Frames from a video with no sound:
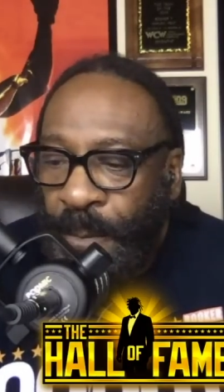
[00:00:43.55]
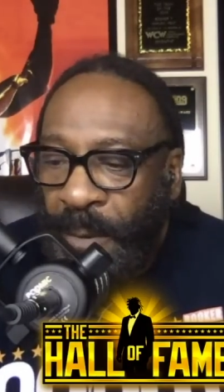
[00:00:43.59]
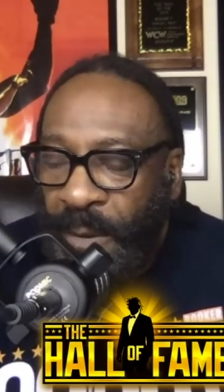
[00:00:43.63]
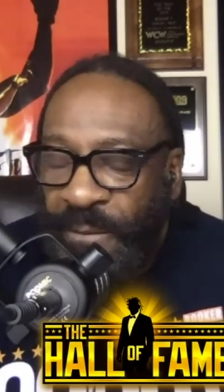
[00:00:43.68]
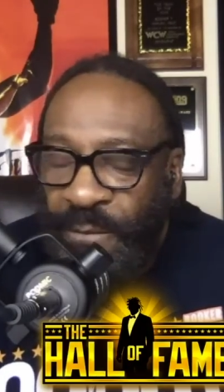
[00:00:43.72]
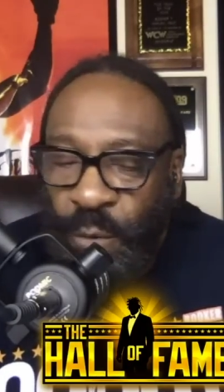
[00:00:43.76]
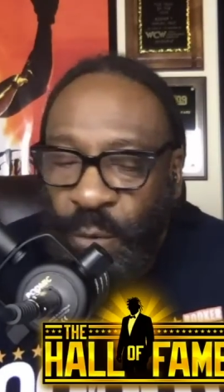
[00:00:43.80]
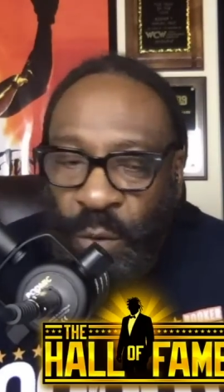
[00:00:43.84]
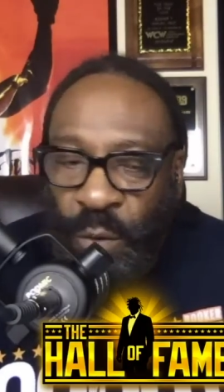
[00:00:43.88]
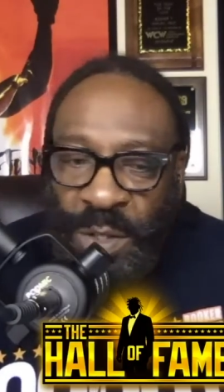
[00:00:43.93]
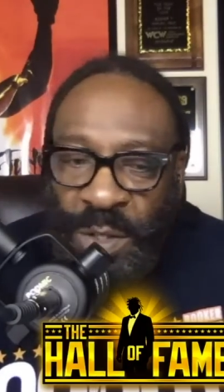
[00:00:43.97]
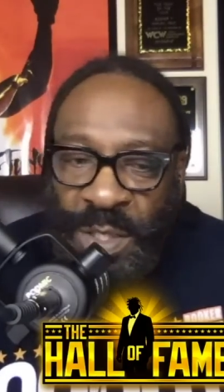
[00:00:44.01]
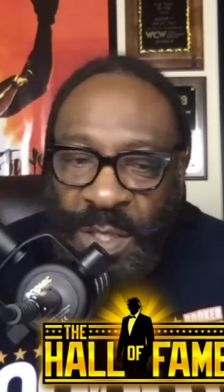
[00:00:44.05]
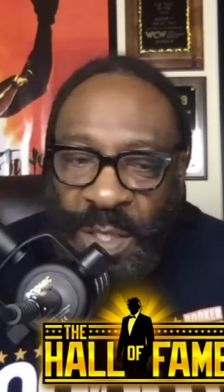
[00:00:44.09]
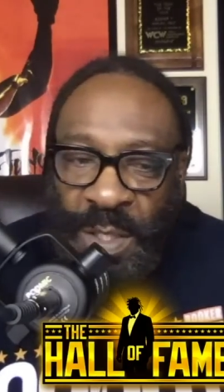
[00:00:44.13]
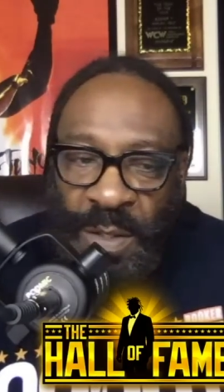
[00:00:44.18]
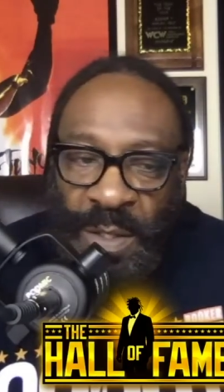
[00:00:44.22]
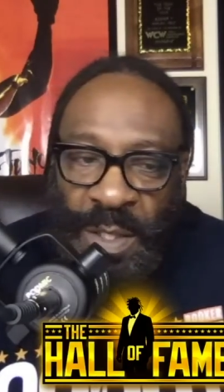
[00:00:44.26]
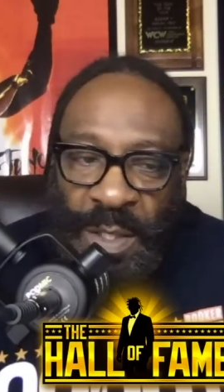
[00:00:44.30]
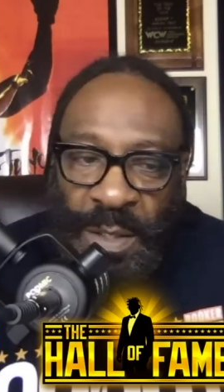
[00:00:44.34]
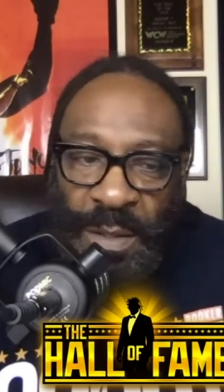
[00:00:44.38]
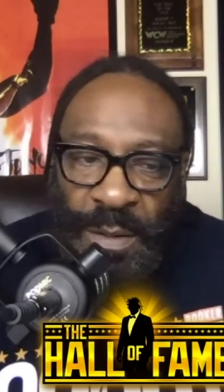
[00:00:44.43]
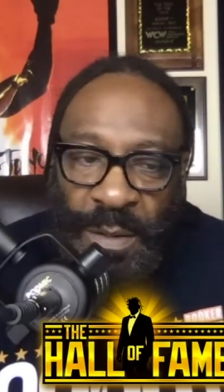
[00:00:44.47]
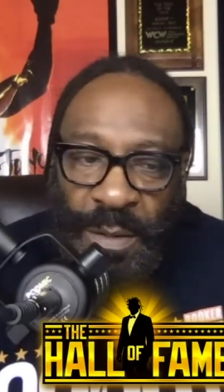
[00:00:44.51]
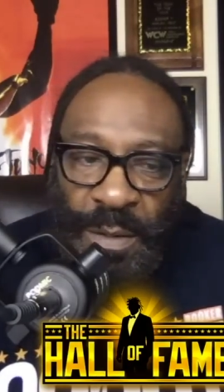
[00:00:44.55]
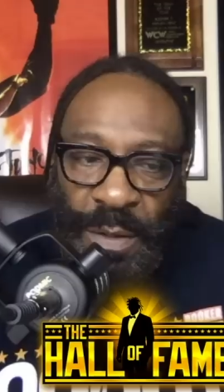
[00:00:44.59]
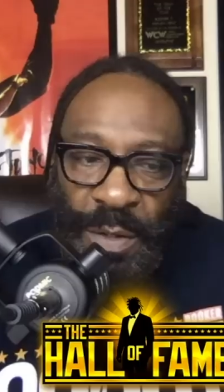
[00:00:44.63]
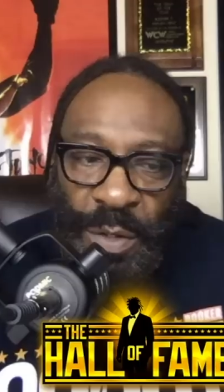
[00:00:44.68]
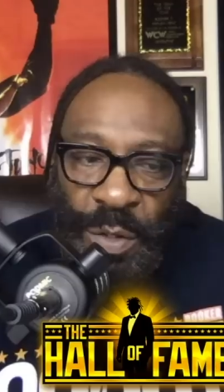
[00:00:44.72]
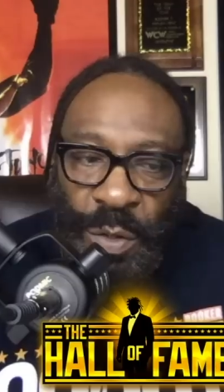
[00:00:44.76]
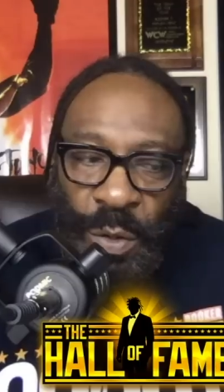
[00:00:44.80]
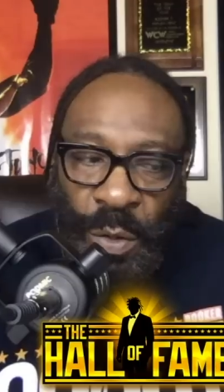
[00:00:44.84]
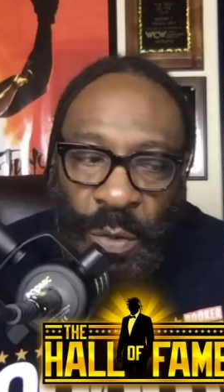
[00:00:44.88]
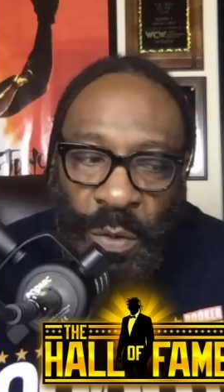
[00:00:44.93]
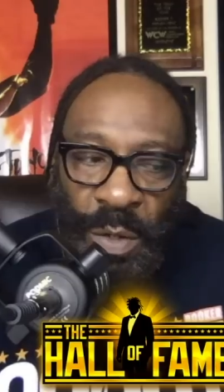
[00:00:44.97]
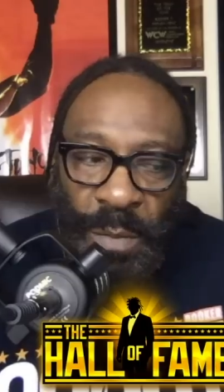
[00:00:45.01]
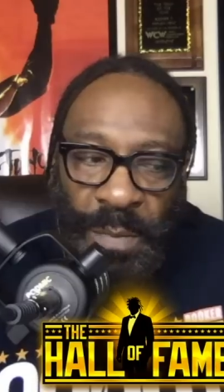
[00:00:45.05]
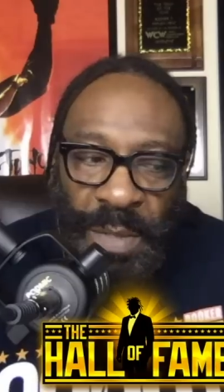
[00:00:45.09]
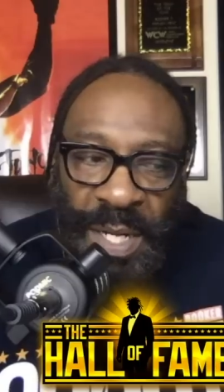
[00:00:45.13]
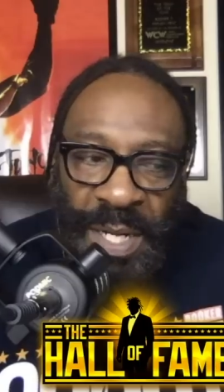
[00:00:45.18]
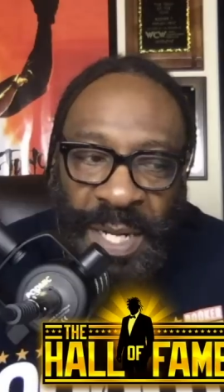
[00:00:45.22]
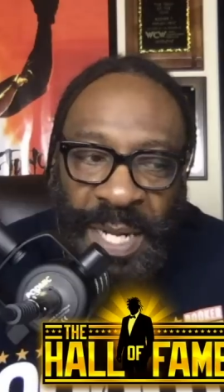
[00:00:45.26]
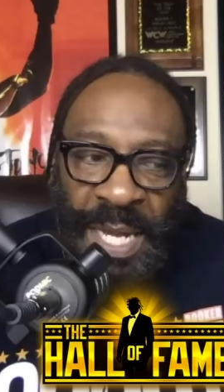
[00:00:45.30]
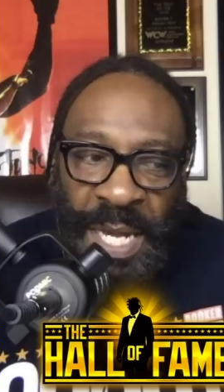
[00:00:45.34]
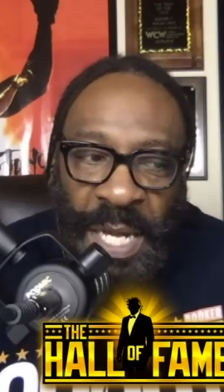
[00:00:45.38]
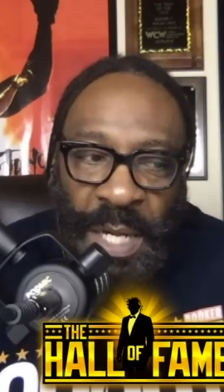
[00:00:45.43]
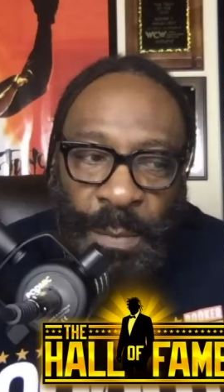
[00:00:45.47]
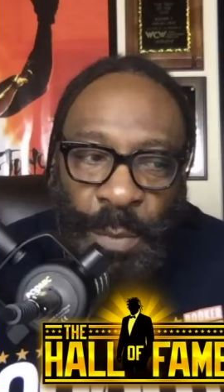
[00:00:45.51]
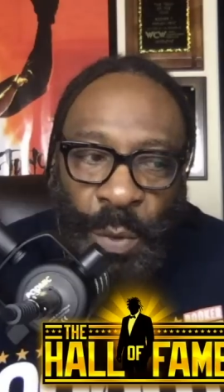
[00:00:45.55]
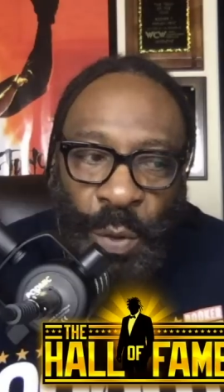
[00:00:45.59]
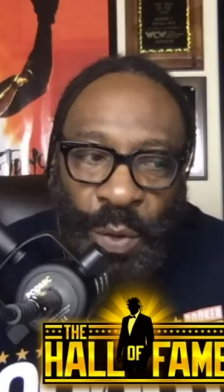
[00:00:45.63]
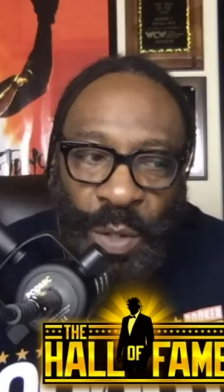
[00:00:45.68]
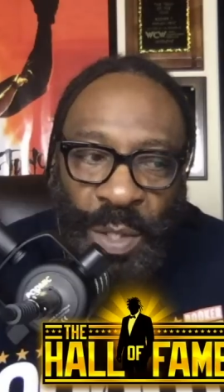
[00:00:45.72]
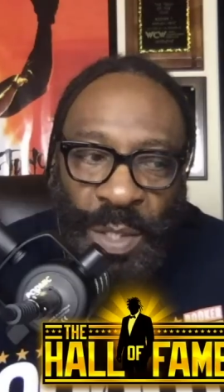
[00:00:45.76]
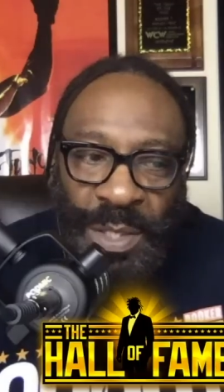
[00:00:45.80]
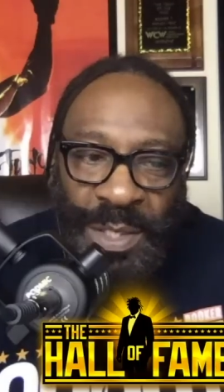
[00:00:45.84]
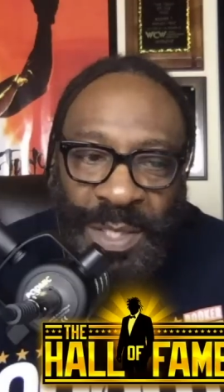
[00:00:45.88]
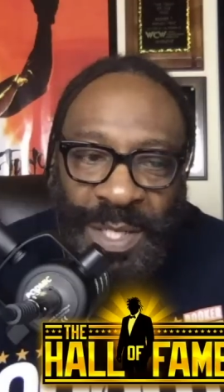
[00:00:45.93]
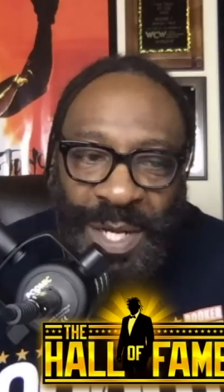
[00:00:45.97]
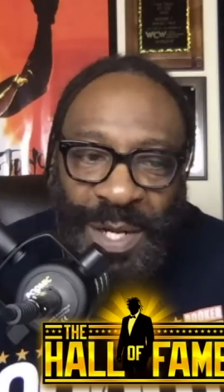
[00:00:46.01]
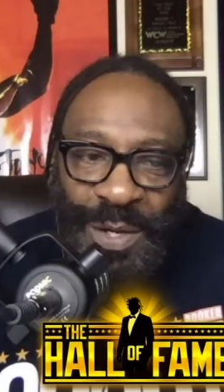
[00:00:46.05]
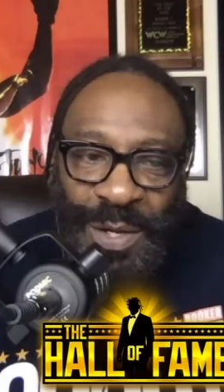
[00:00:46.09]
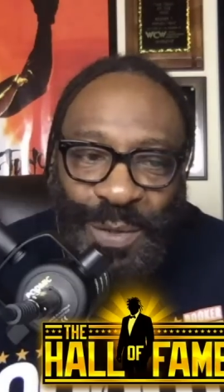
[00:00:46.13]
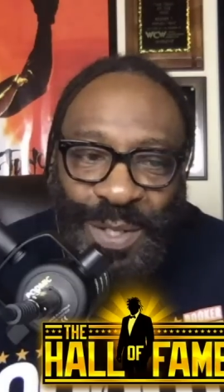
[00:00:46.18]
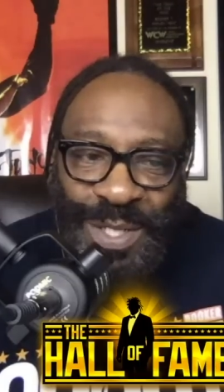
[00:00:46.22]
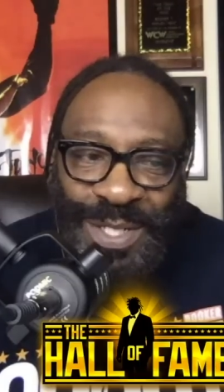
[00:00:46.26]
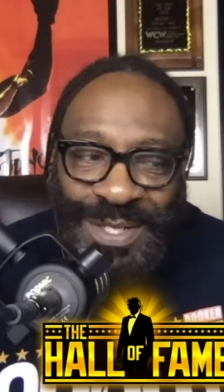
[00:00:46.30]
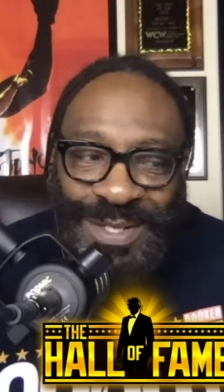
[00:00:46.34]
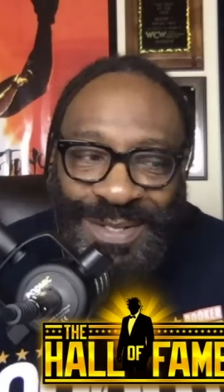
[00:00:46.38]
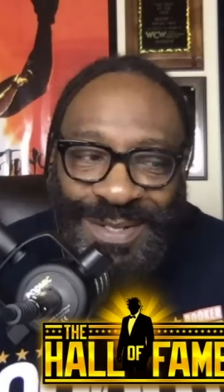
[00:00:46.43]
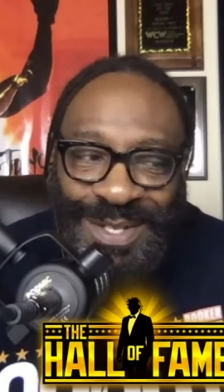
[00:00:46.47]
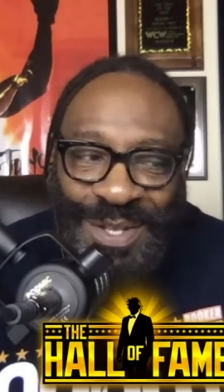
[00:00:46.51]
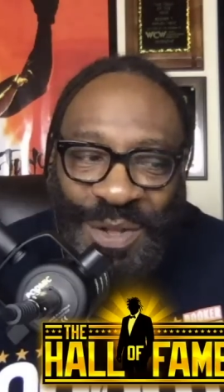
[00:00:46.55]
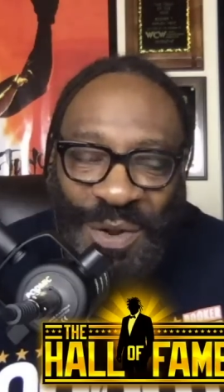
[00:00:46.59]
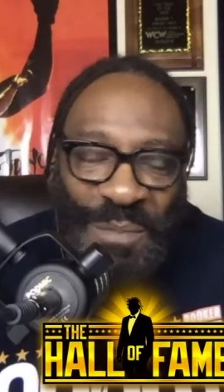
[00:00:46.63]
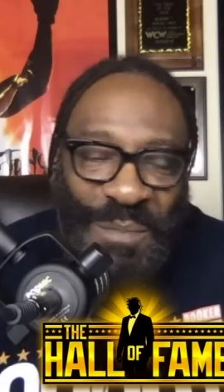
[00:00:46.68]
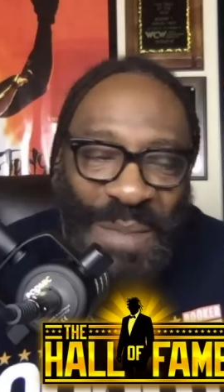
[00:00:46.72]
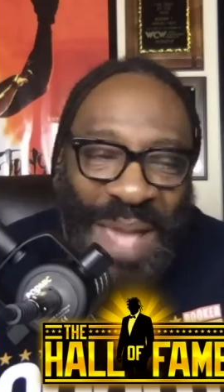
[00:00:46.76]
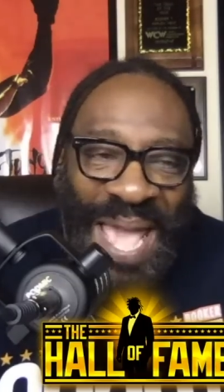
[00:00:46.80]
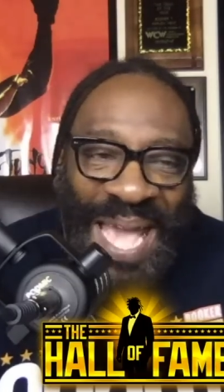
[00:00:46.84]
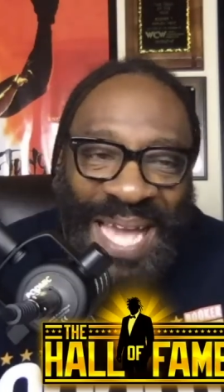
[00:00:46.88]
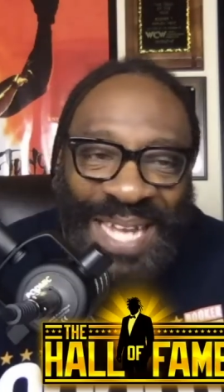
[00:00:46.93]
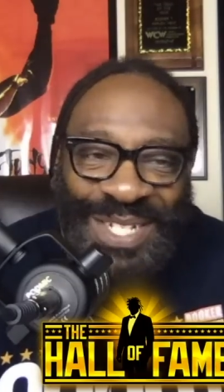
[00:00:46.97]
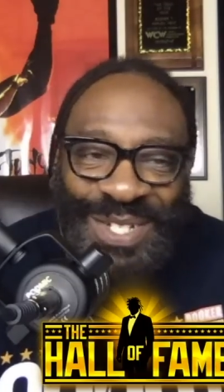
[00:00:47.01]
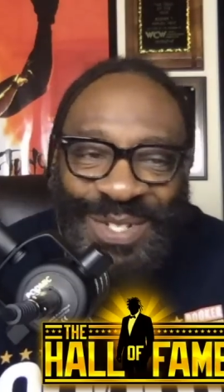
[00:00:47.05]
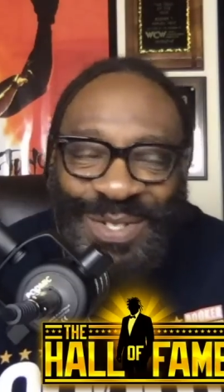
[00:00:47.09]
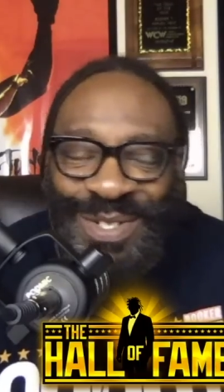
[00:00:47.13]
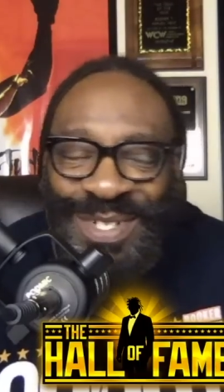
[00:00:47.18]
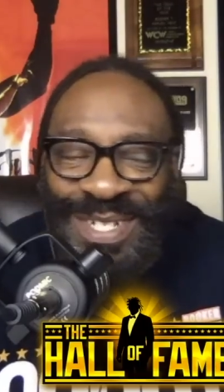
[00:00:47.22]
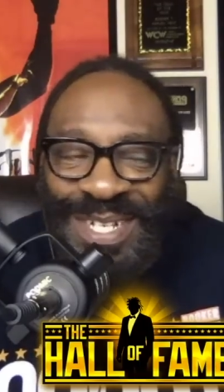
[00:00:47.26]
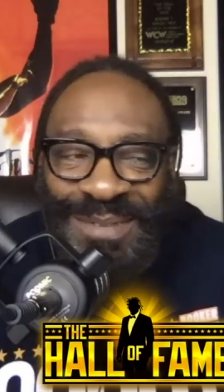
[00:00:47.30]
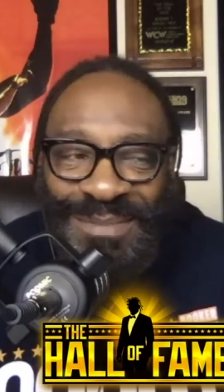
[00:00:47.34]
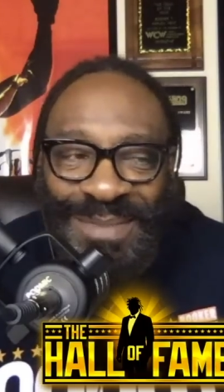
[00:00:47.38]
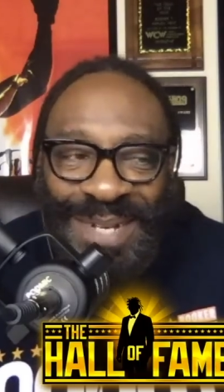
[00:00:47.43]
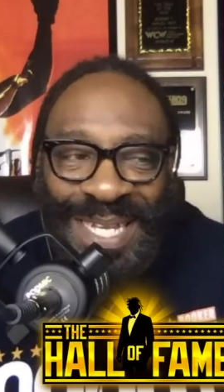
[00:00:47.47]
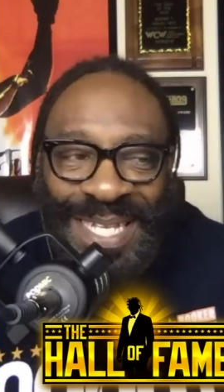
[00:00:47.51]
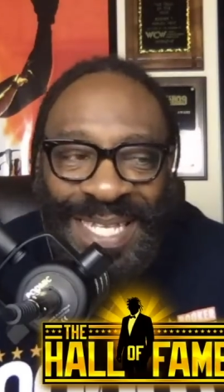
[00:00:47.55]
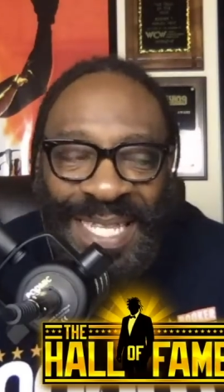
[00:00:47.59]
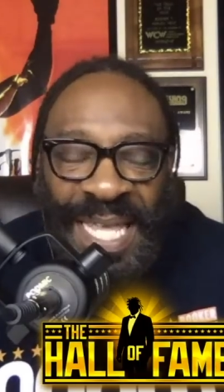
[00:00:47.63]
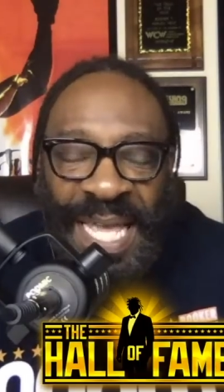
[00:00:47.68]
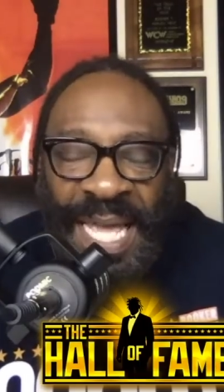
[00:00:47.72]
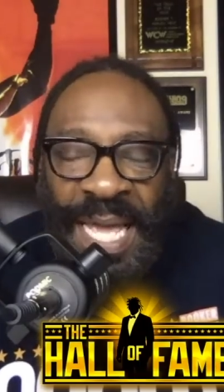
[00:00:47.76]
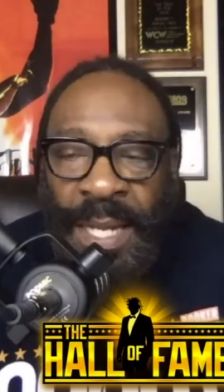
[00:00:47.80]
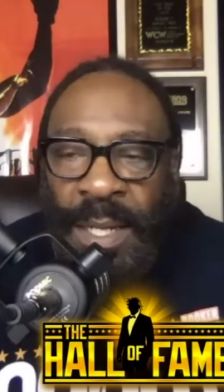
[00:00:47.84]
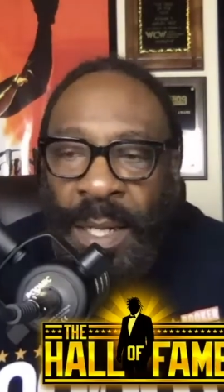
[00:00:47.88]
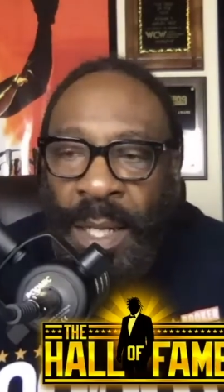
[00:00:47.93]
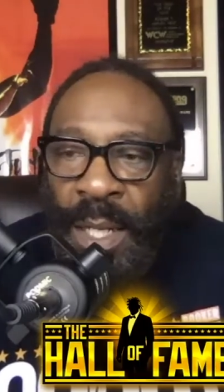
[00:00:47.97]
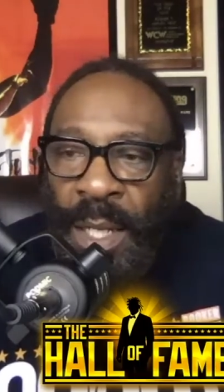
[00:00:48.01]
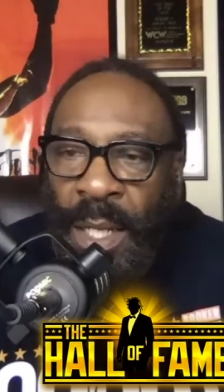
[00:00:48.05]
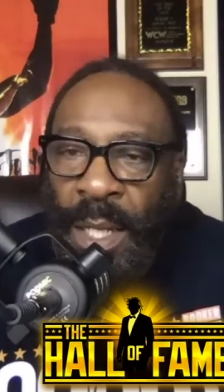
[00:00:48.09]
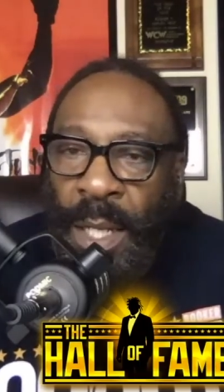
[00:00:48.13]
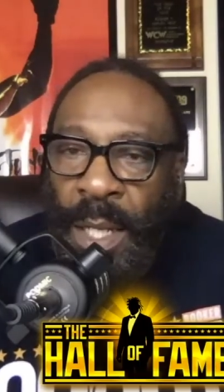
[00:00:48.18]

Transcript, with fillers: of course, tell their story about Animal, and it's always you know match or something like that.